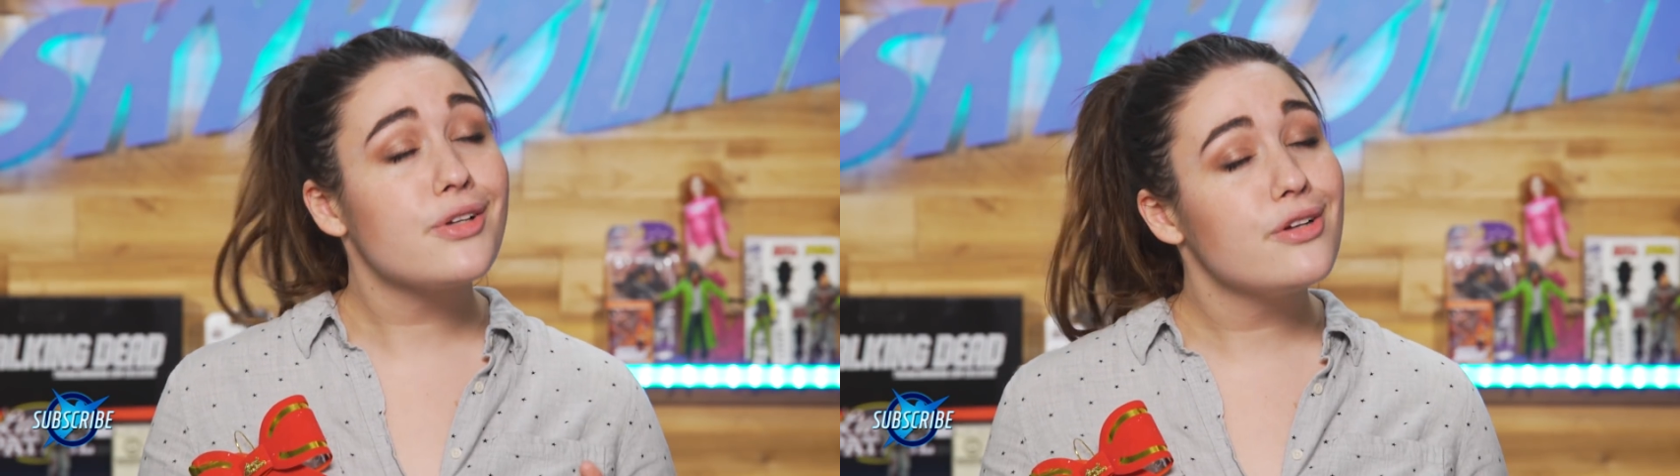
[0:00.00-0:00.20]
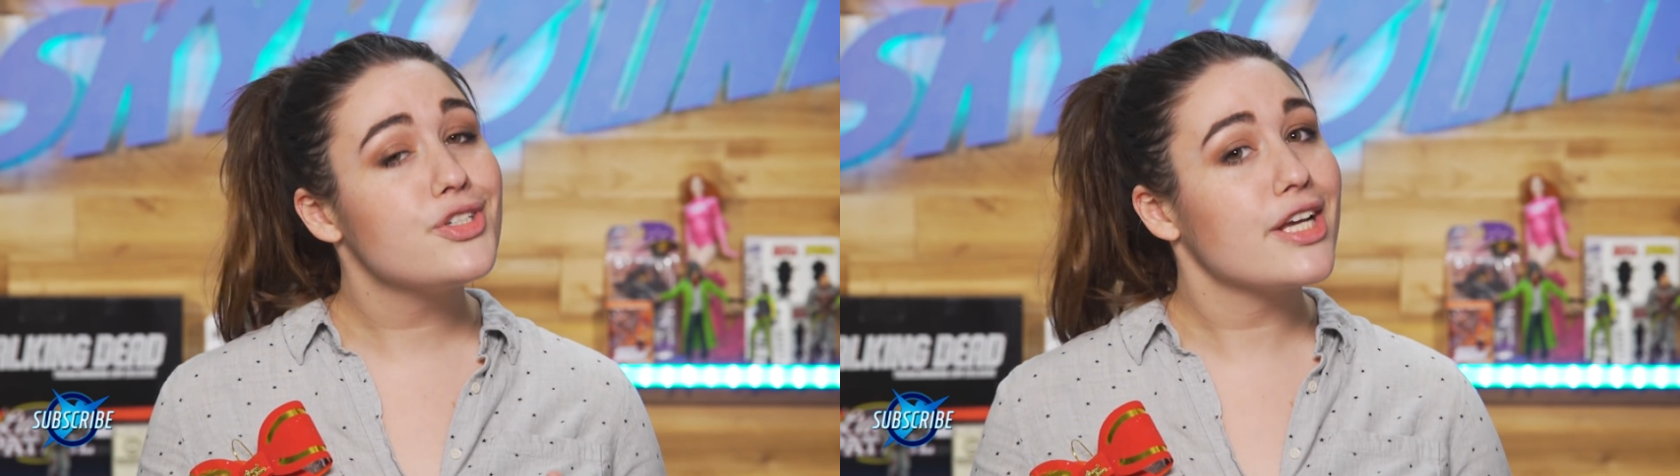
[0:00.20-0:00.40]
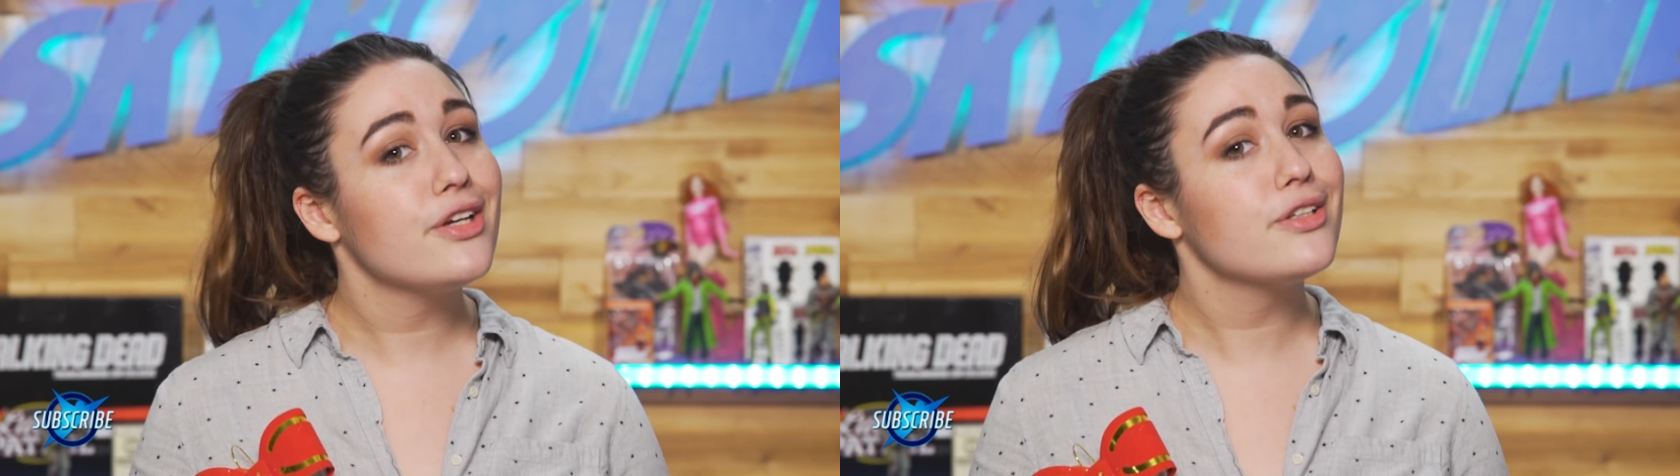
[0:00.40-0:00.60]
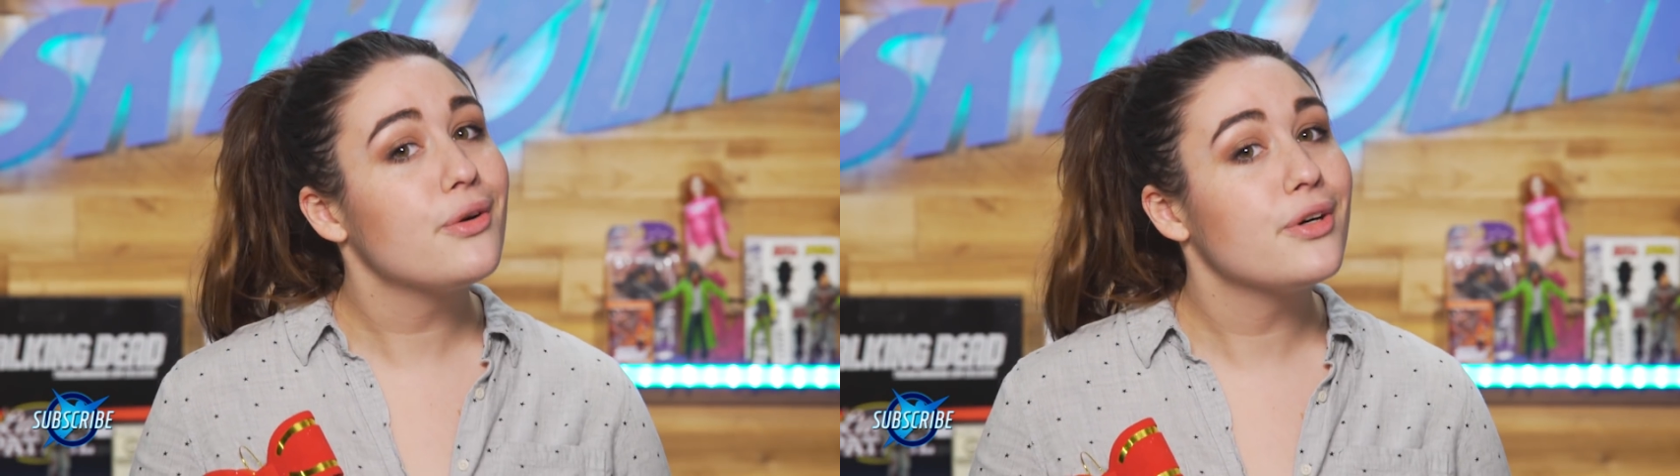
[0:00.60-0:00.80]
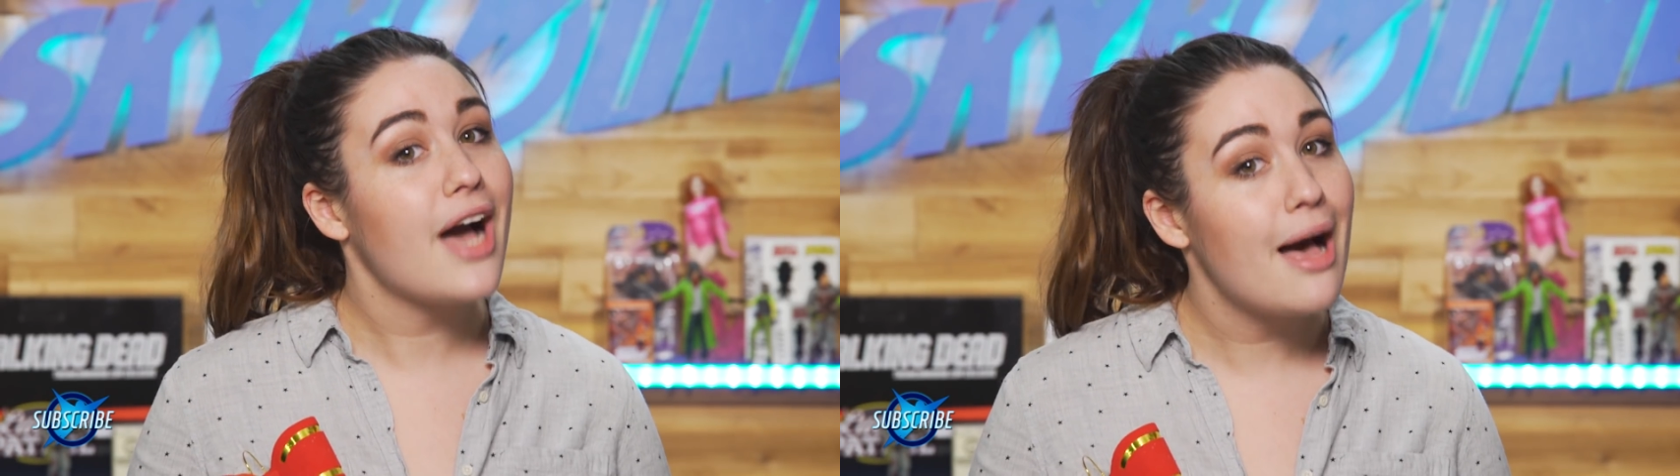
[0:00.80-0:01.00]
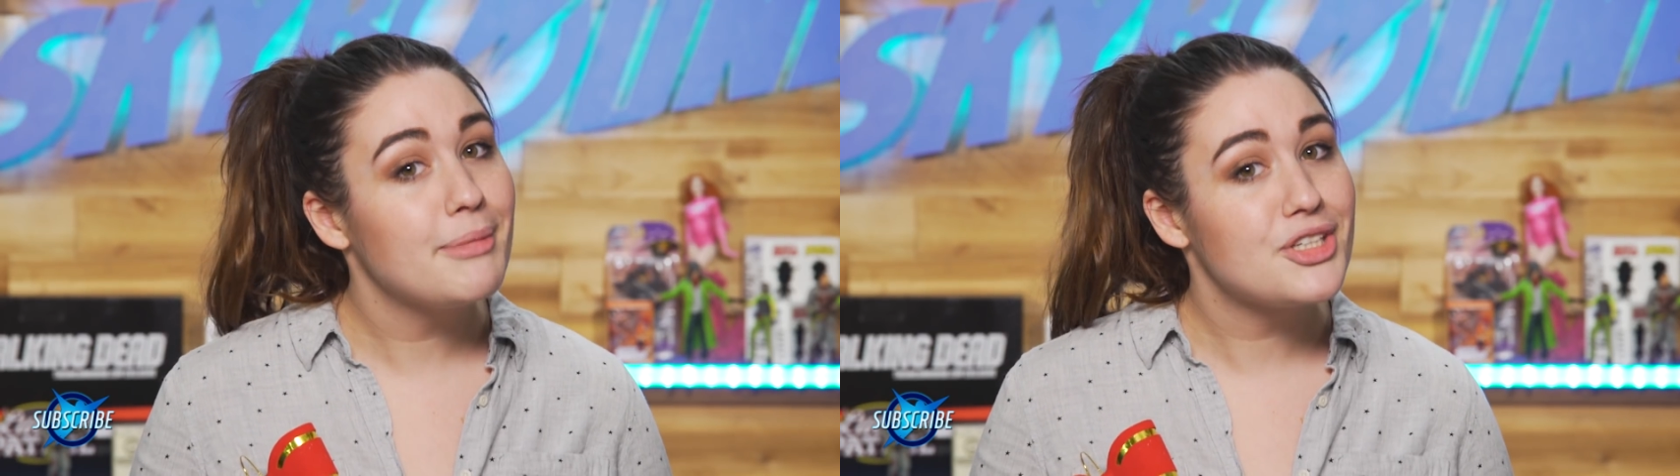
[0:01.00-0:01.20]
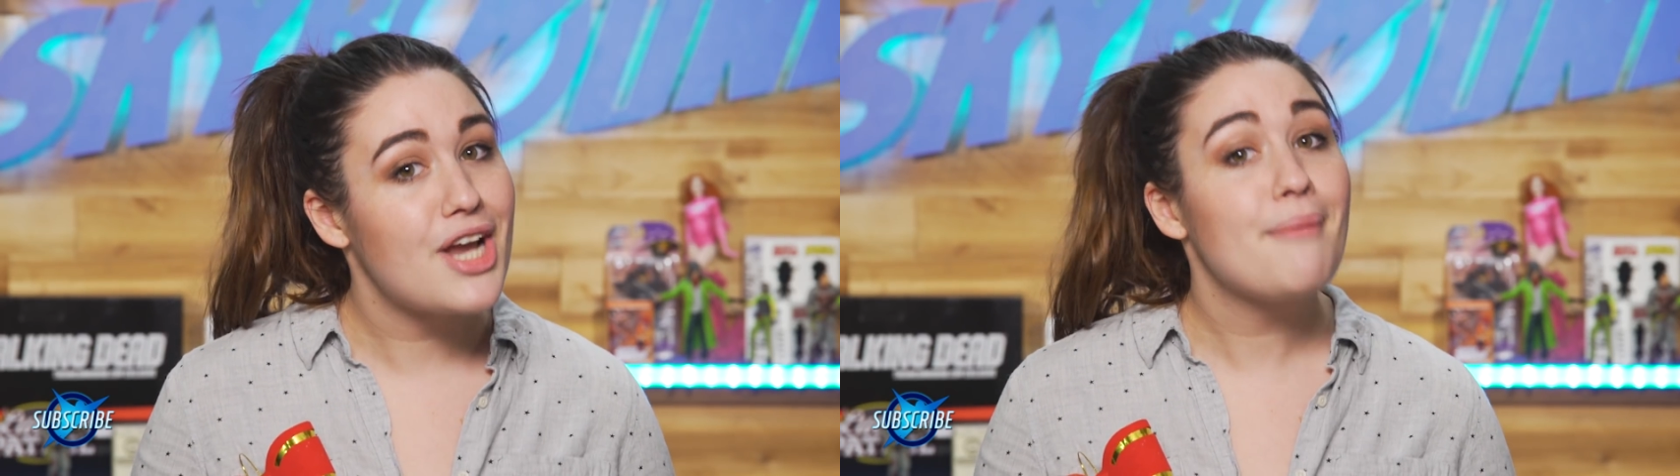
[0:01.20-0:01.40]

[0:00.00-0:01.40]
so go check your local comic